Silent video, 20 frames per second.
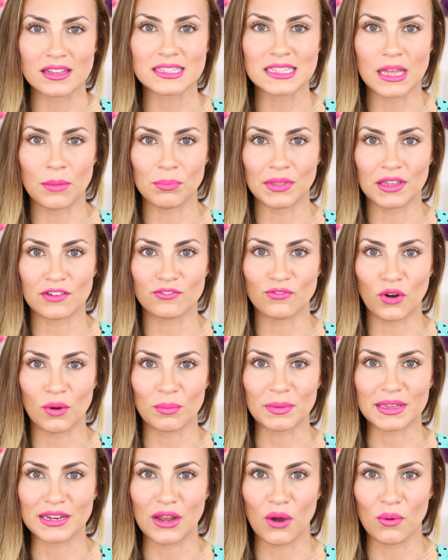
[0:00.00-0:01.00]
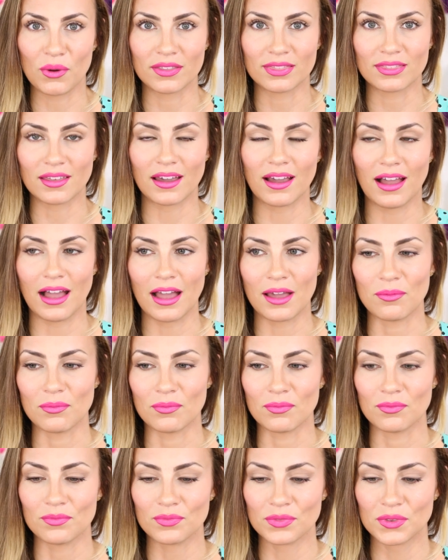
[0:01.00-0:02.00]
does something for me knowing that
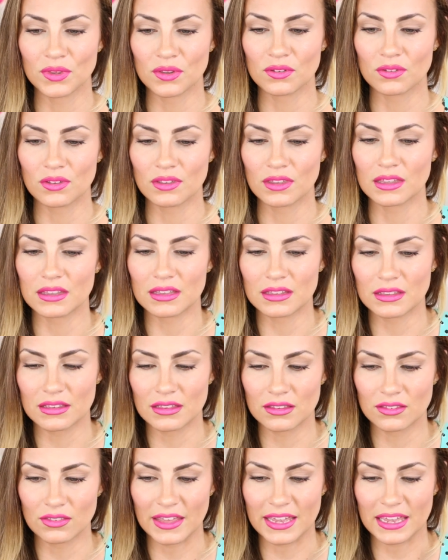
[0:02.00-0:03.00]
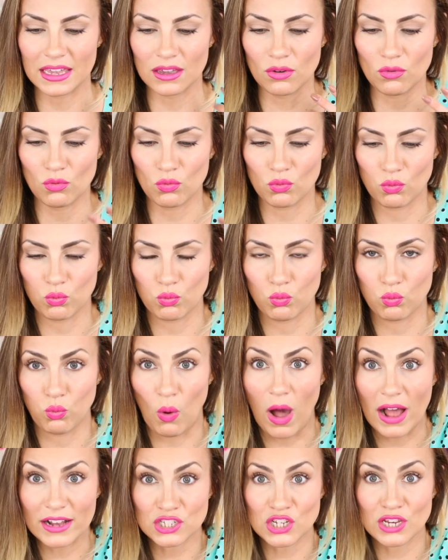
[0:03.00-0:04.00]
I'm like
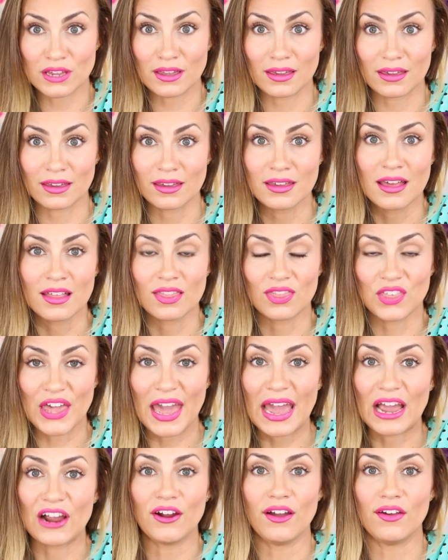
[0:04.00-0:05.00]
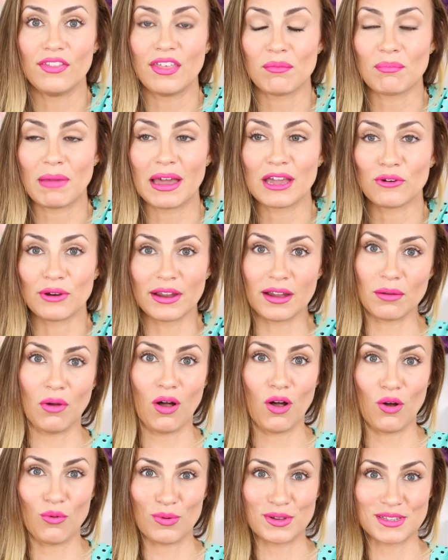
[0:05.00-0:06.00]
watching the era that my
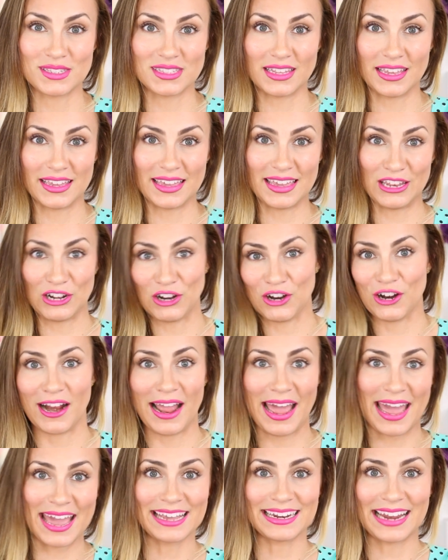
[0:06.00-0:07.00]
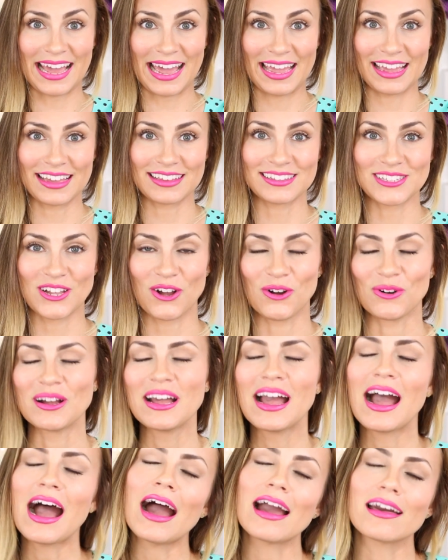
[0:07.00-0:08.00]
grandma was like in her heyday. So
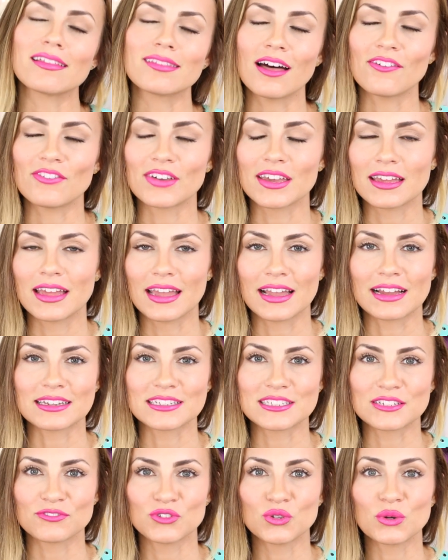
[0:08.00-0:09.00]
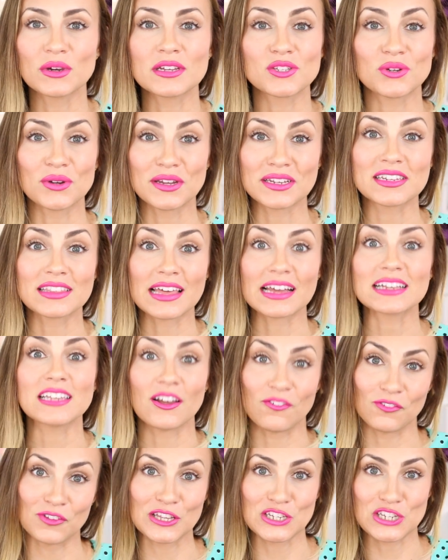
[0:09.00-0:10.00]
I love it, and if you guys are into that,
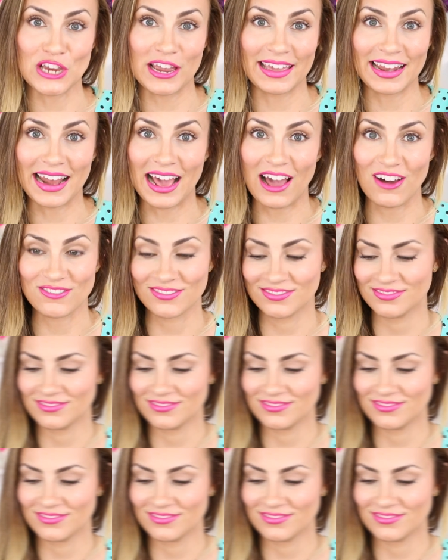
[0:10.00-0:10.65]
definitely check it out.